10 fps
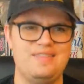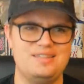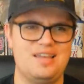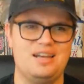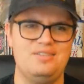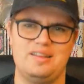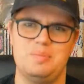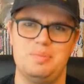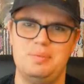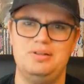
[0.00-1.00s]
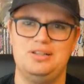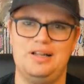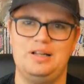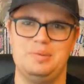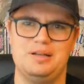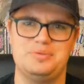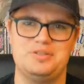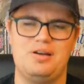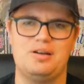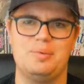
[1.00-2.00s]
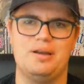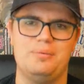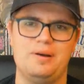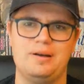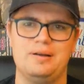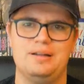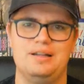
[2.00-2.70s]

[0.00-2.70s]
that's kind of like the biblical element I was talking about, where